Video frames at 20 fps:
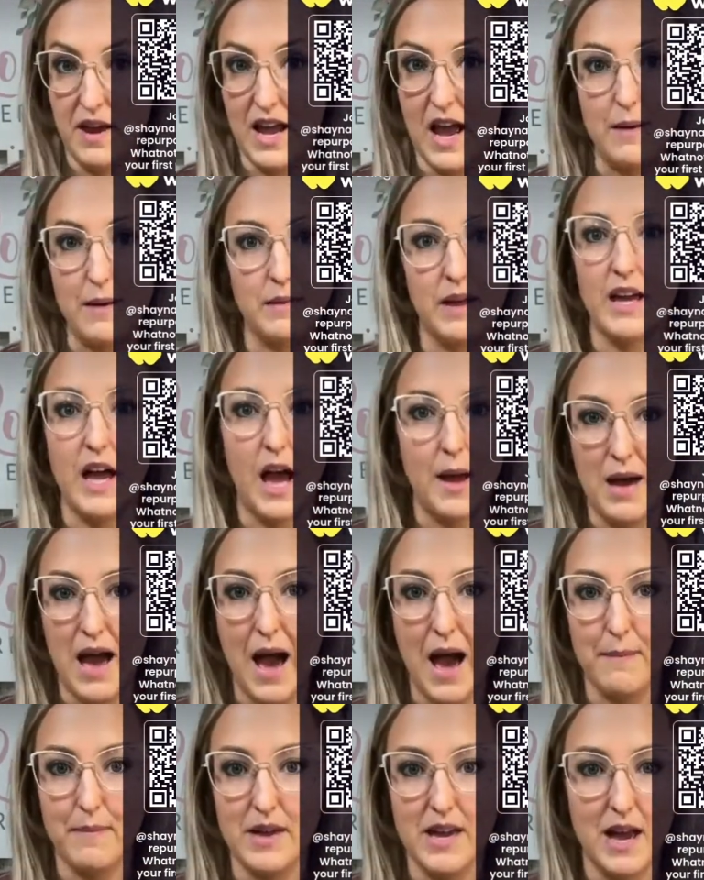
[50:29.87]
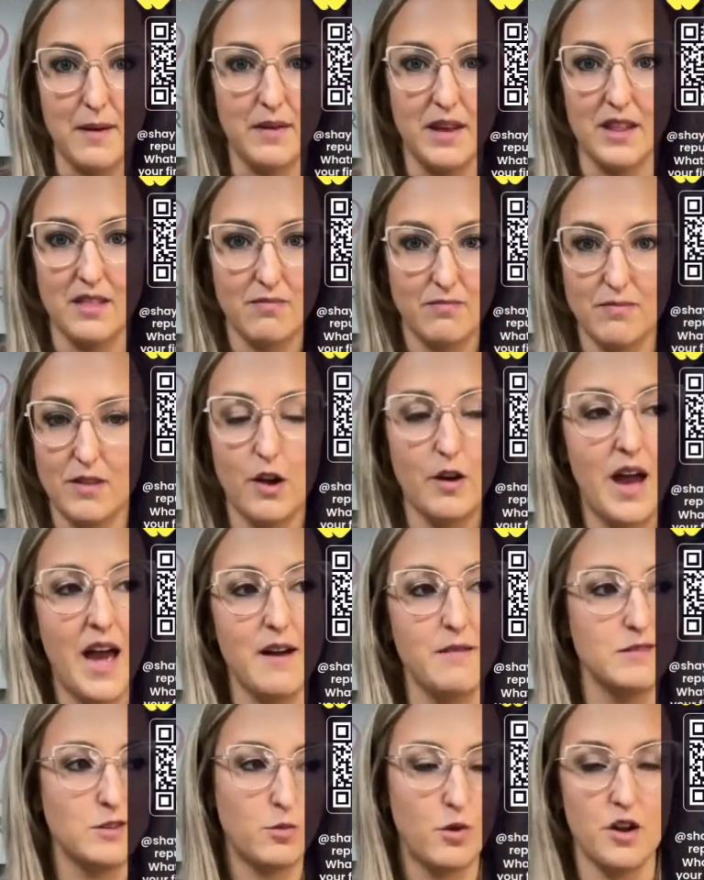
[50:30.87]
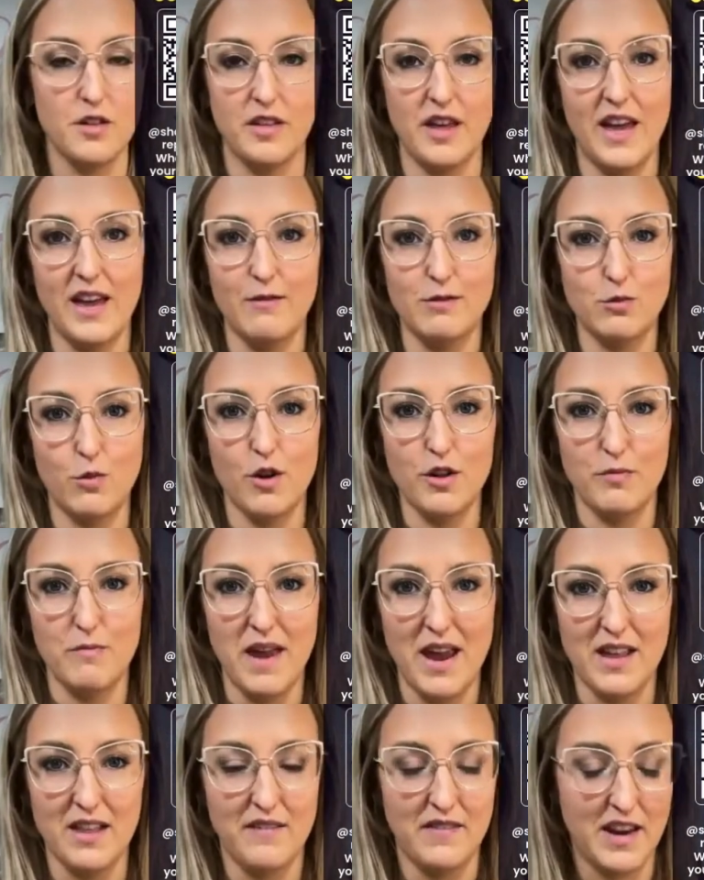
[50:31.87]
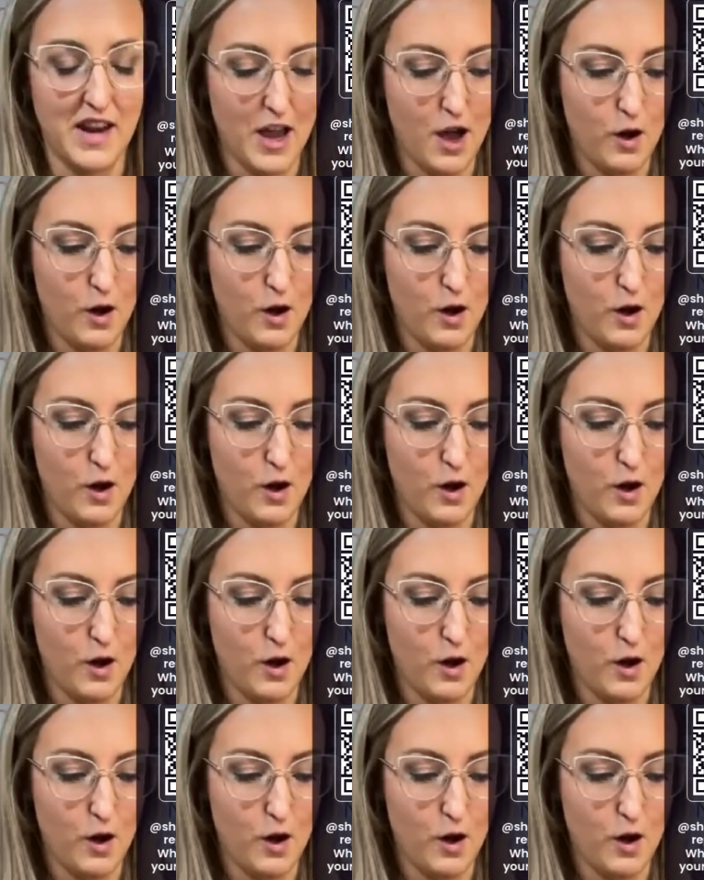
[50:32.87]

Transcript: I'm happy. I'm like, okay, it was worth it. It was worth making the video.